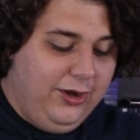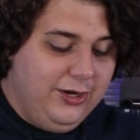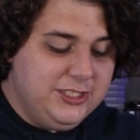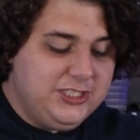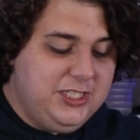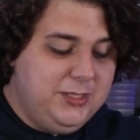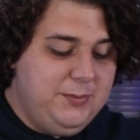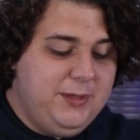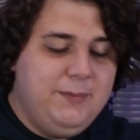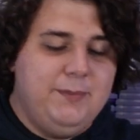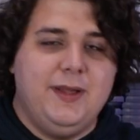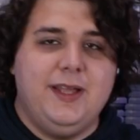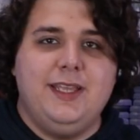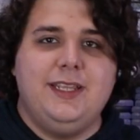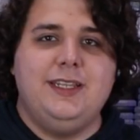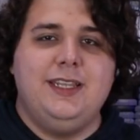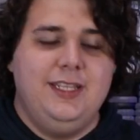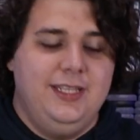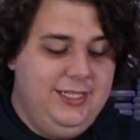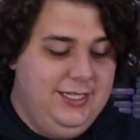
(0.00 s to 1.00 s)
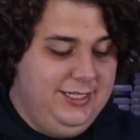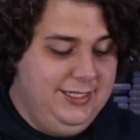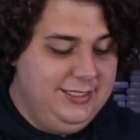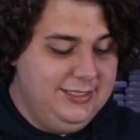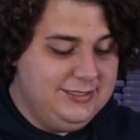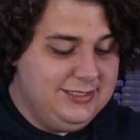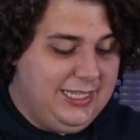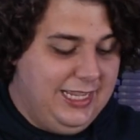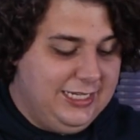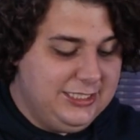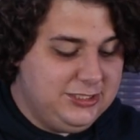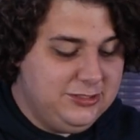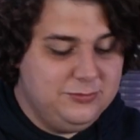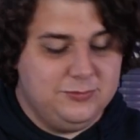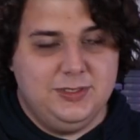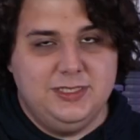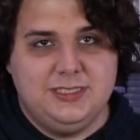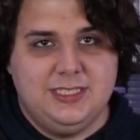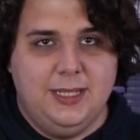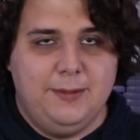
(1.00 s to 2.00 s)
RGB button /
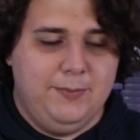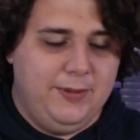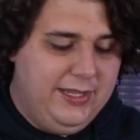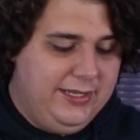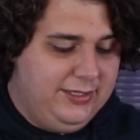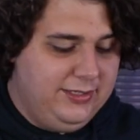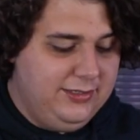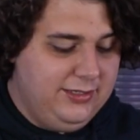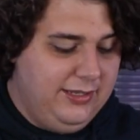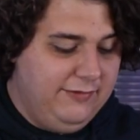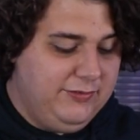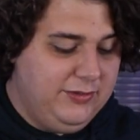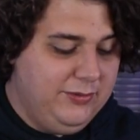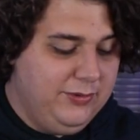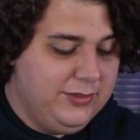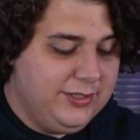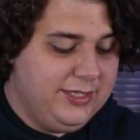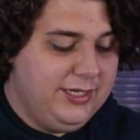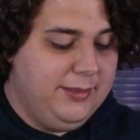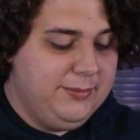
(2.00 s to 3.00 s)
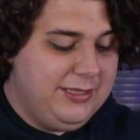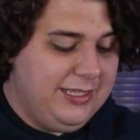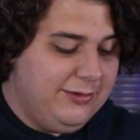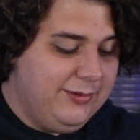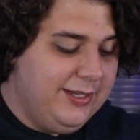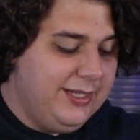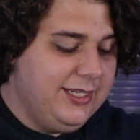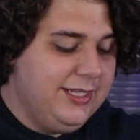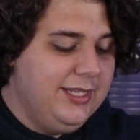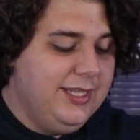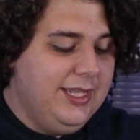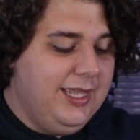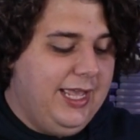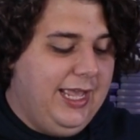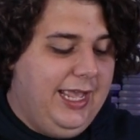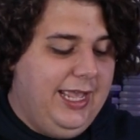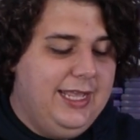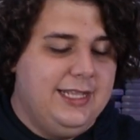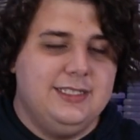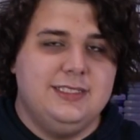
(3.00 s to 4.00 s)
reset button if you hook it up that way,
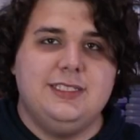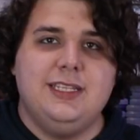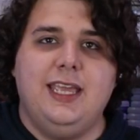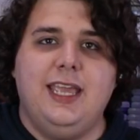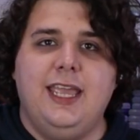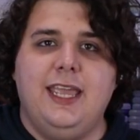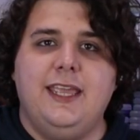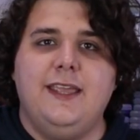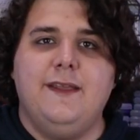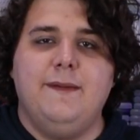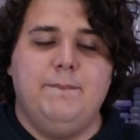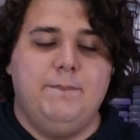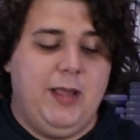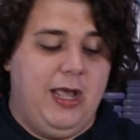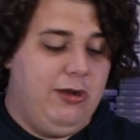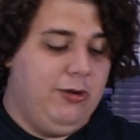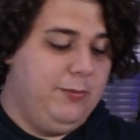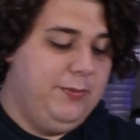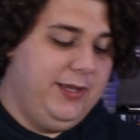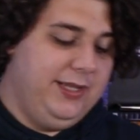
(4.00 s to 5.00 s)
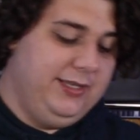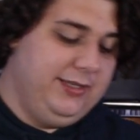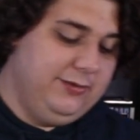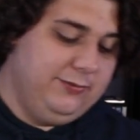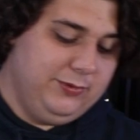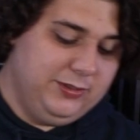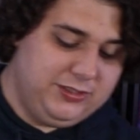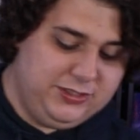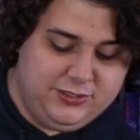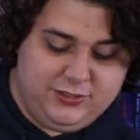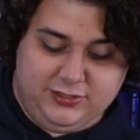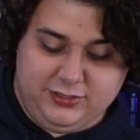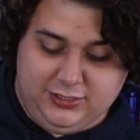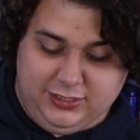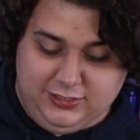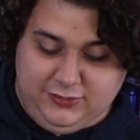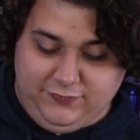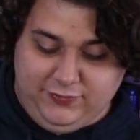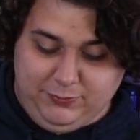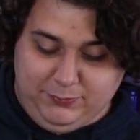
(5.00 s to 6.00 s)
and a power button, which
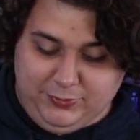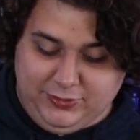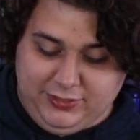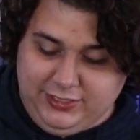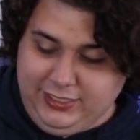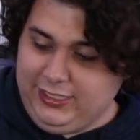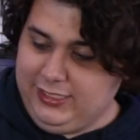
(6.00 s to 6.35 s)
does feel pretty